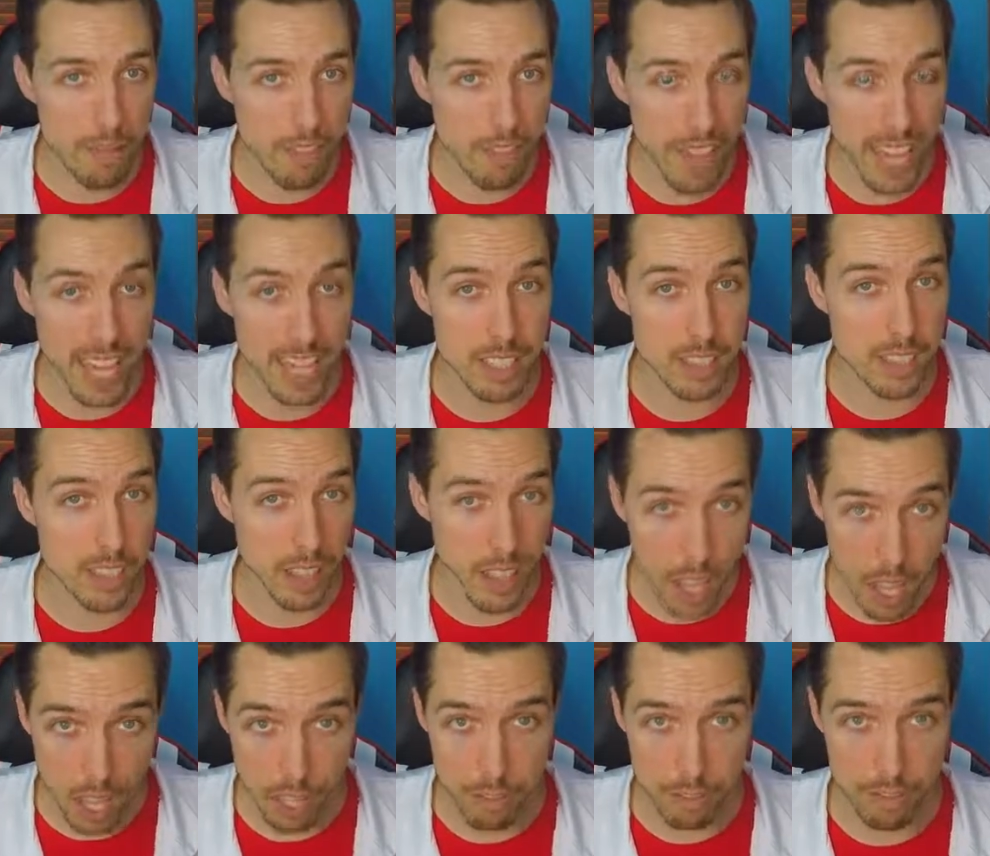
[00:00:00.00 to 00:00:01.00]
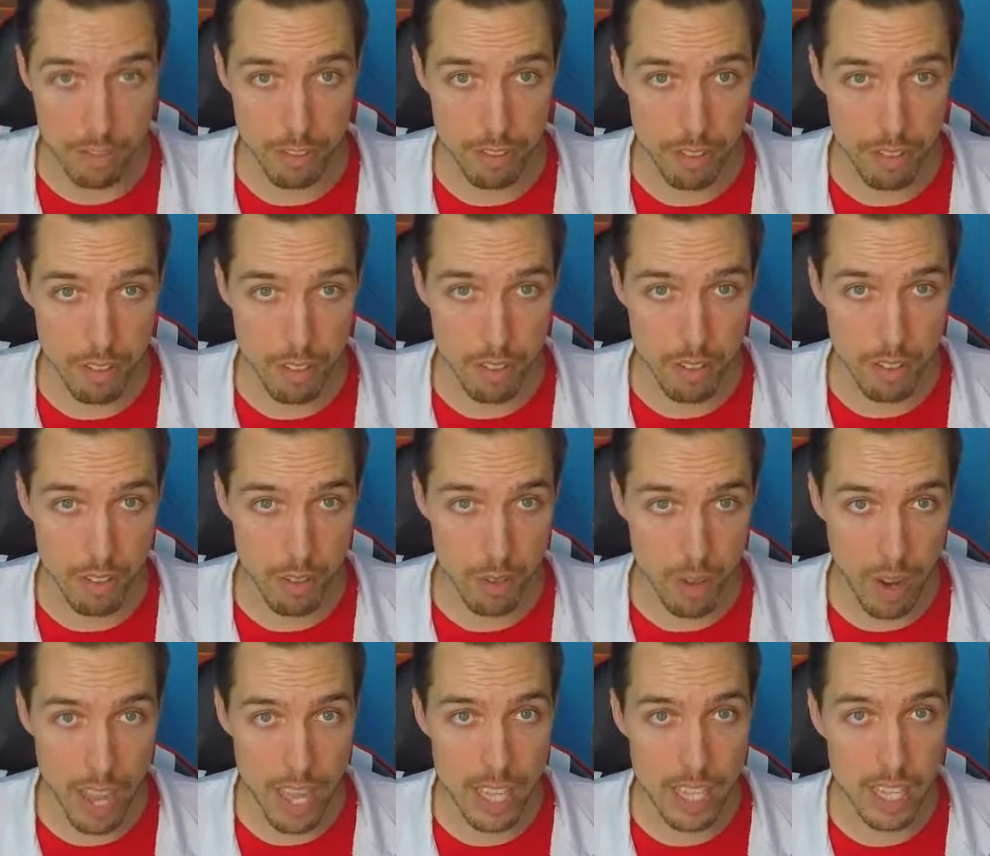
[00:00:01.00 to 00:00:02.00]
fans love,
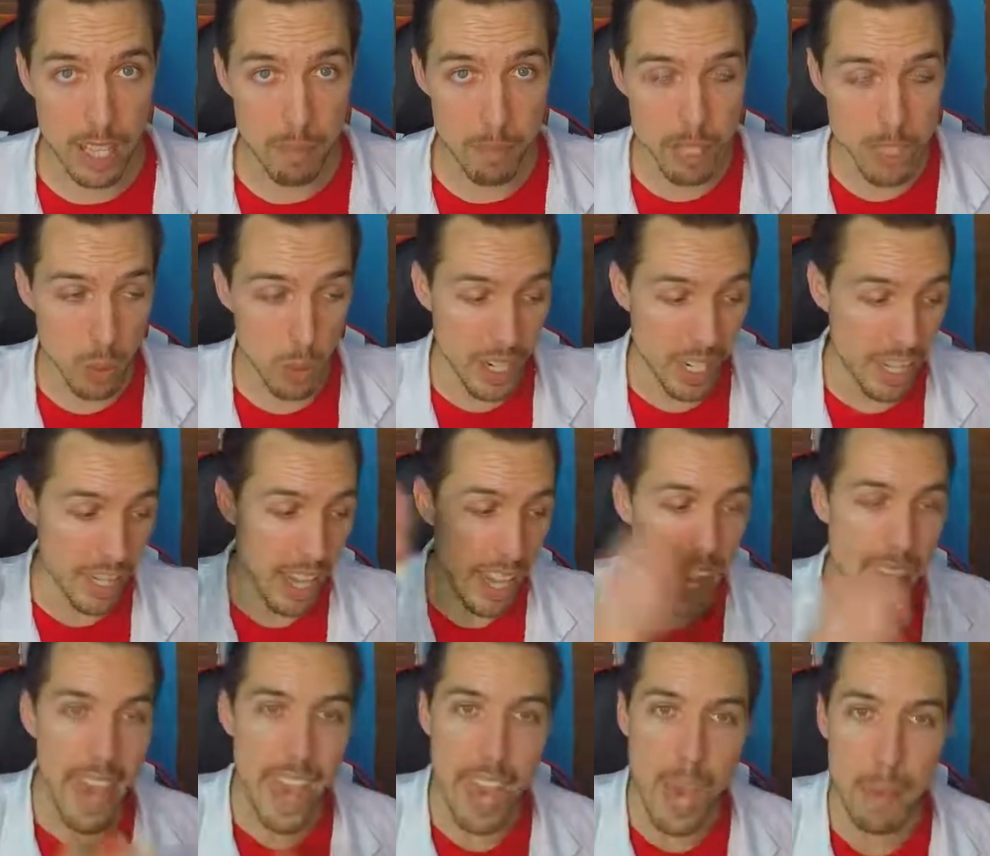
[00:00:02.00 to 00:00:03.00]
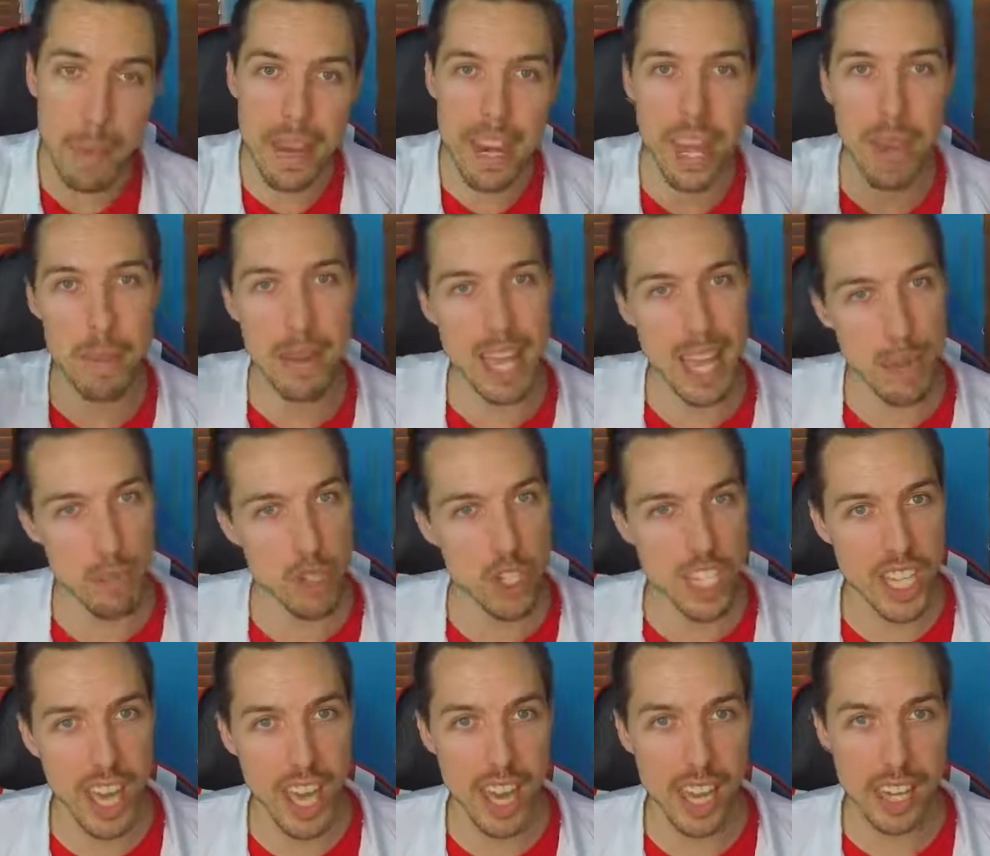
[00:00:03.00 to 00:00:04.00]
right? Between Eminem and
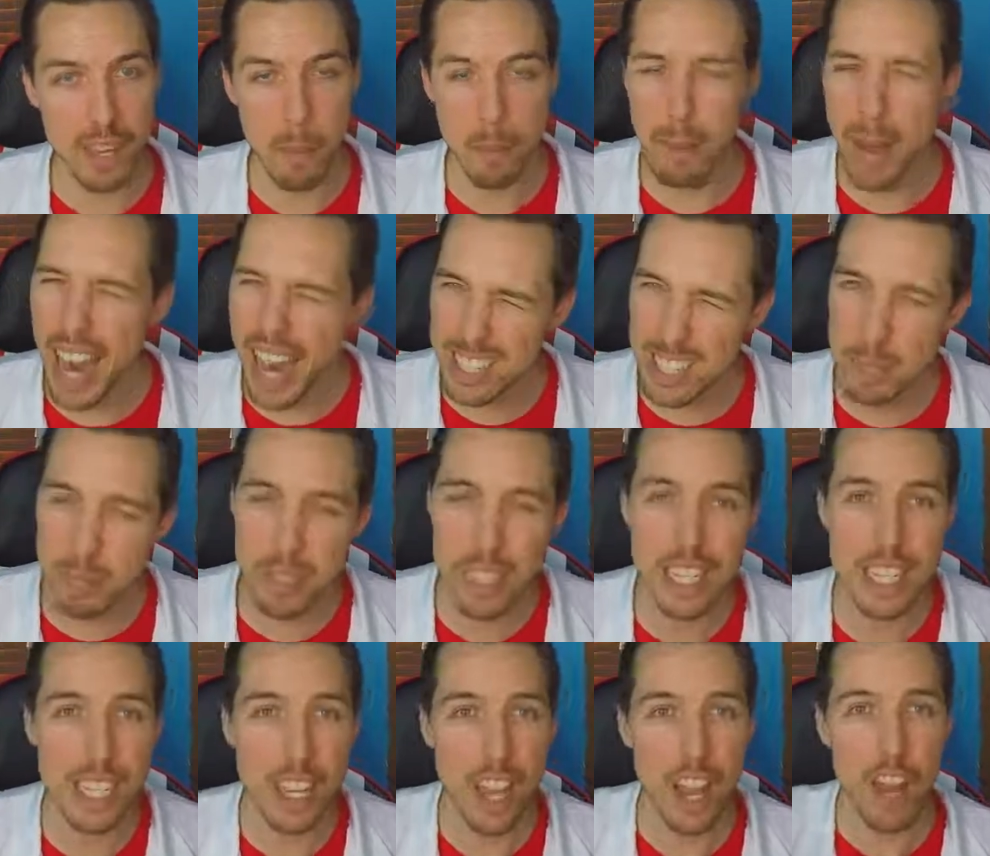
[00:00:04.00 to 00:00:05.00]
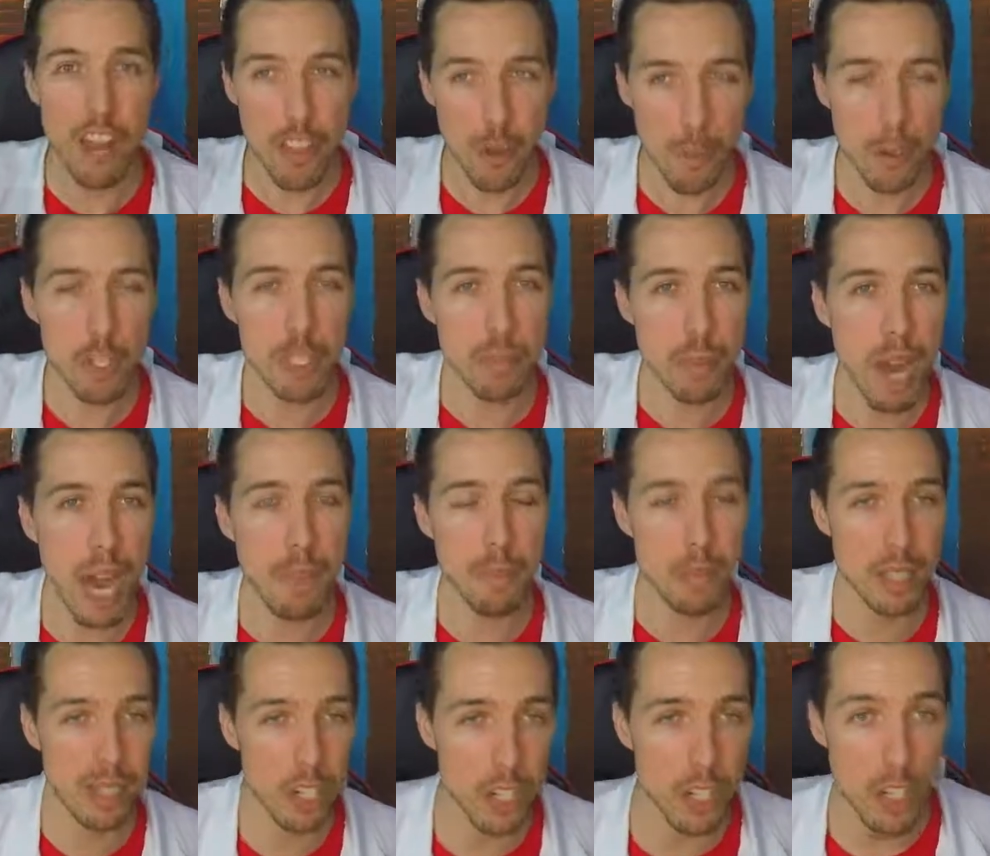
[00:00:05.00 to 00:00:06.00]
MGK. Possibly the most
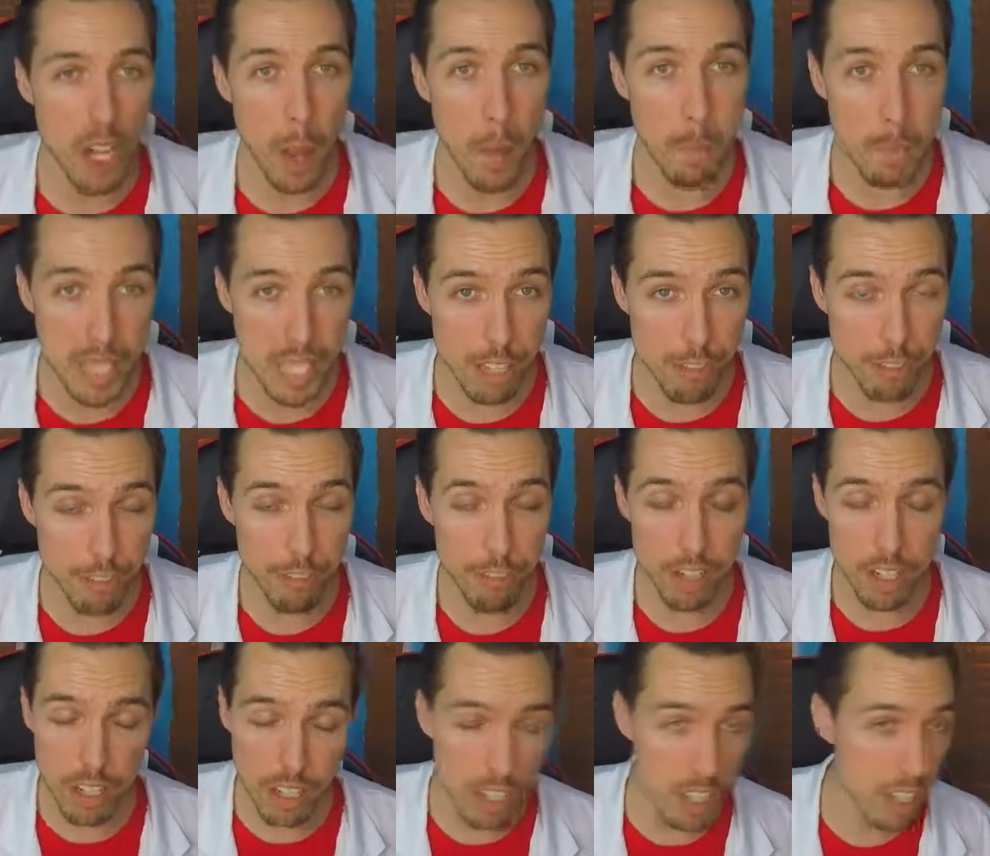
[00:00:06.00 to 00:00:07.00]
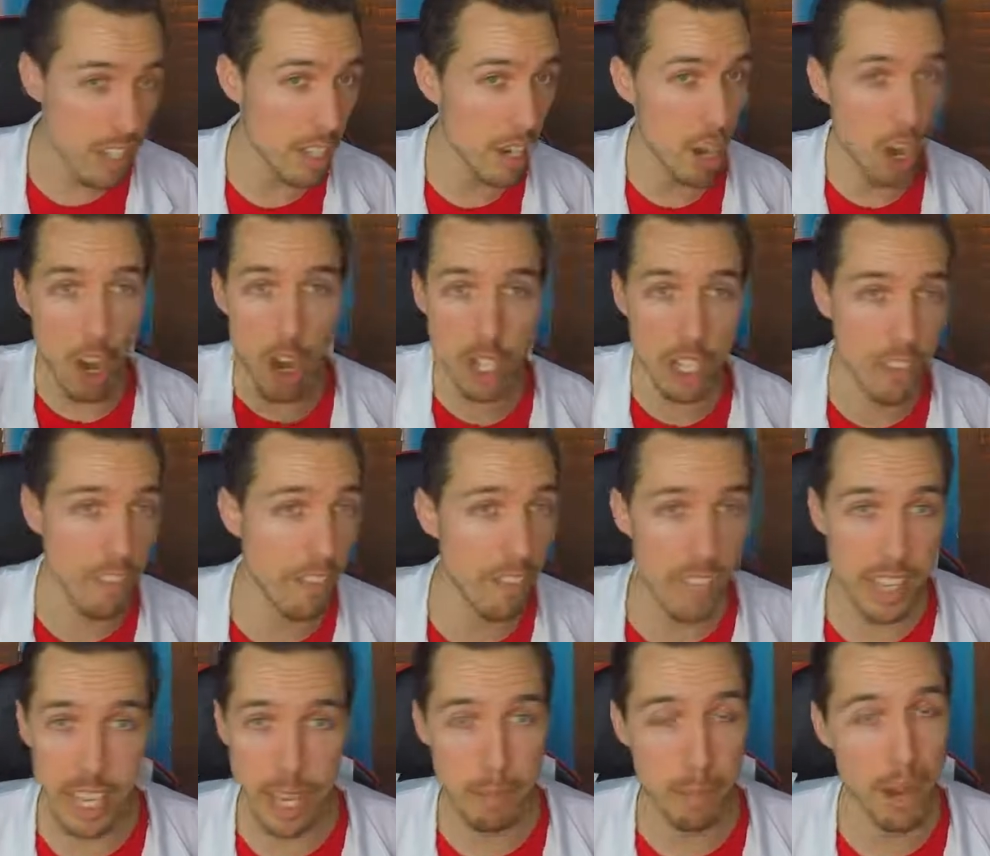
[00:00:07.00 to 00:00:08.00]
popular beef in all of
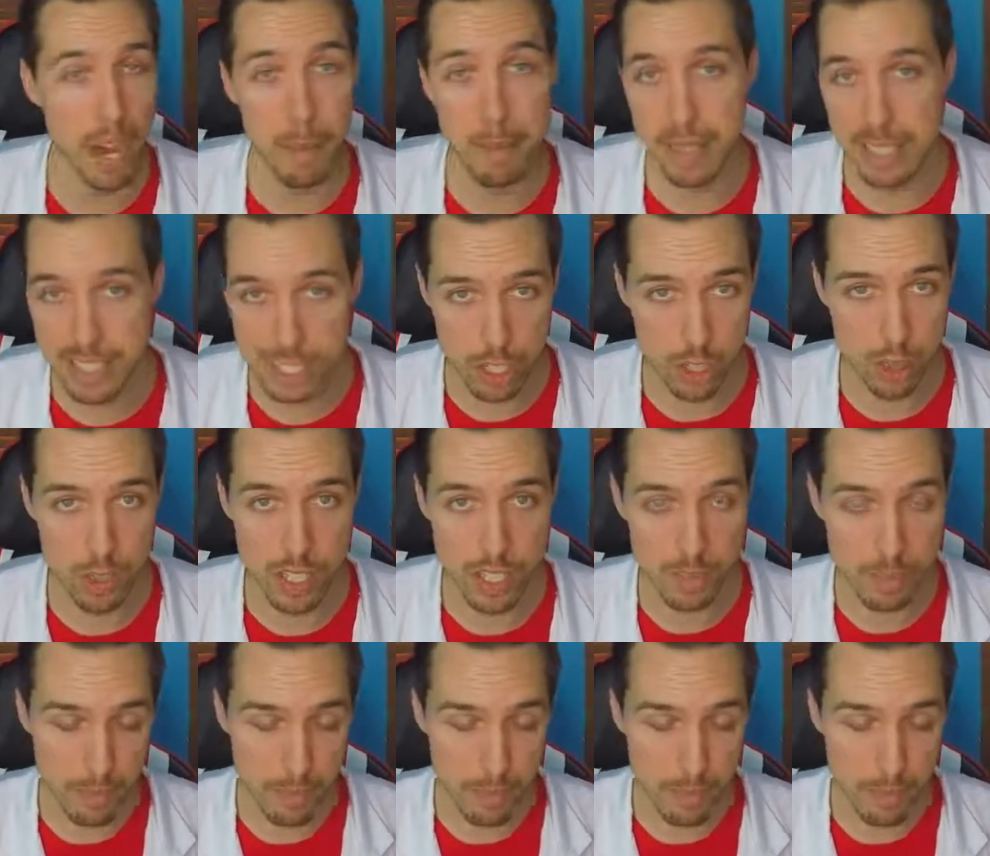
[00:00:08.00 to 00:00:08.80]
hip hop history,